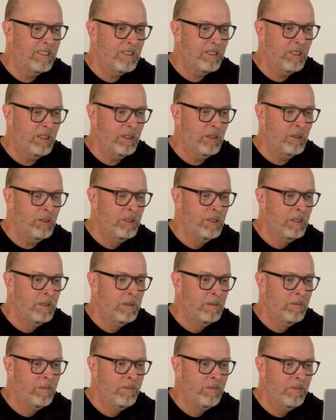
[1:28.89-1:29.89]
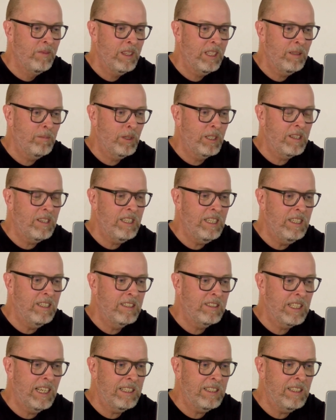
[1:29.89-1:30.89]
So, but the
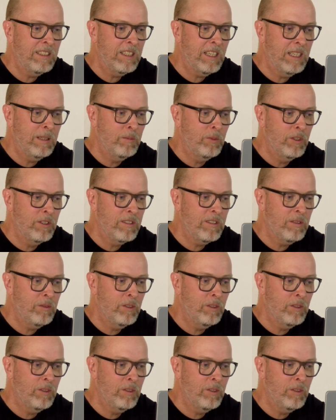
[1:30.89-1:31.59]
exciting time was